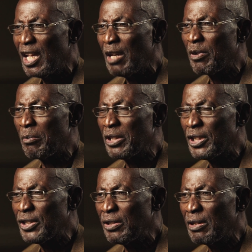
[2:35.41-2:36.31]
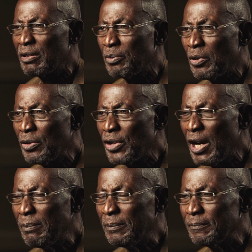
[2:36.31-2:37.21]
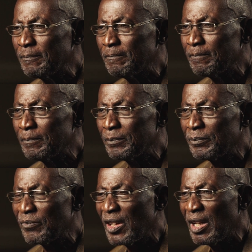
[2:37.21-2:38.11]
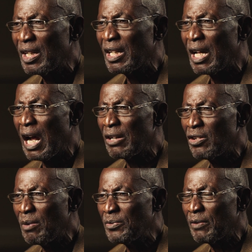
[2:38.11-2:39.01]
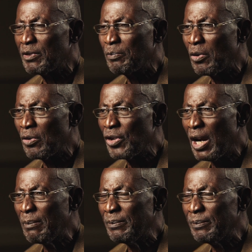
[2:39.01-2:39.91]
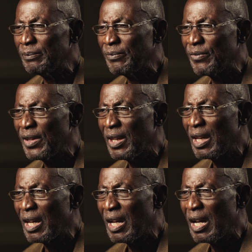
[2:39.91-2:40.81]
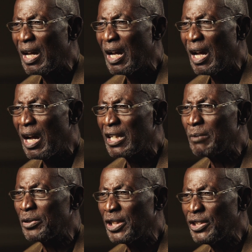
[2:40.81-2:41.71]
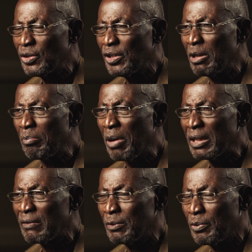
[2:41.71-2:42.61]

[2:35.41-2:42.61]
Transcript: implementation of the program, the outcomes of the program, and the potential impact of the